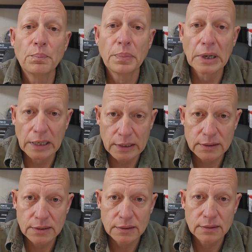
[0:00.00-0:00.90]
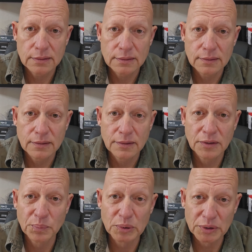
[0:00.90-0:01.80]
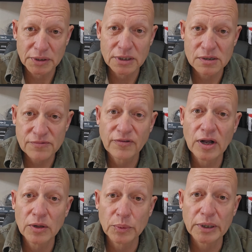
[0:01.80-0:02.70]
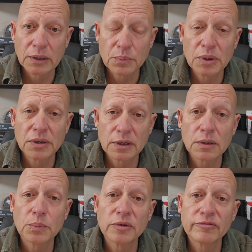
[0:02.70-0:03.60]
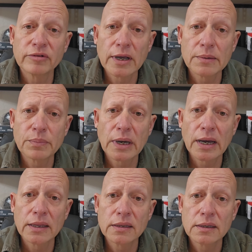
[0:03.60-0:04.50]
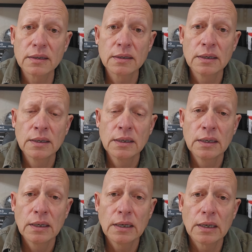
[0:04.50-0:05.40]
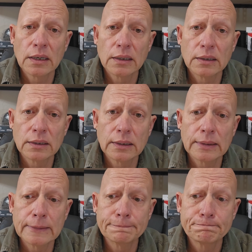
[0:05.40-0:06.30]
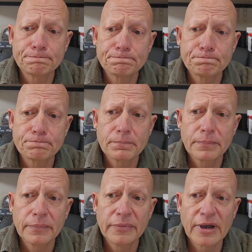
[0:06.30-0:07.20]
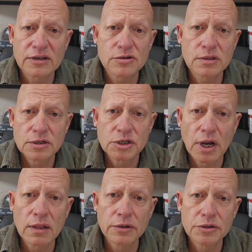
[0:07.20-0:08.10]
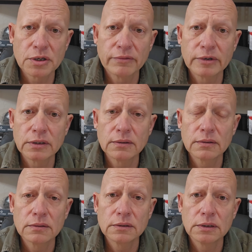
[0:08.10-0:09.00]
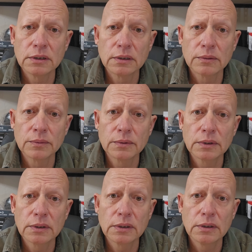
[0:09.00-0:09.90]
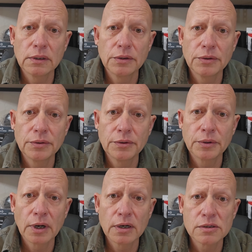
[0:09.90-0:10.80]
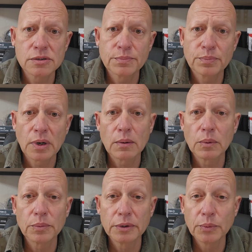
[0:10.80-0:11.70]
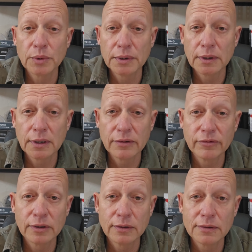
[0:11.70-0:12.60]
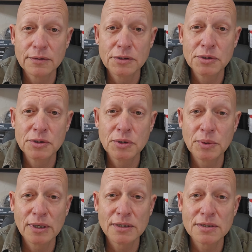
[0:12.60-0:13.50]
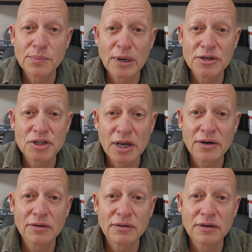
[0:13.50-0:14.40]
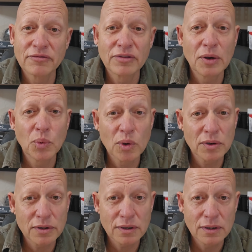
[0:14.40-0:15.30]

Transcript: but the bullet is following a predictable flight path, and uh, that's the challenge of it. You know, you guys probably wouldn't even tune into my channel if they weren't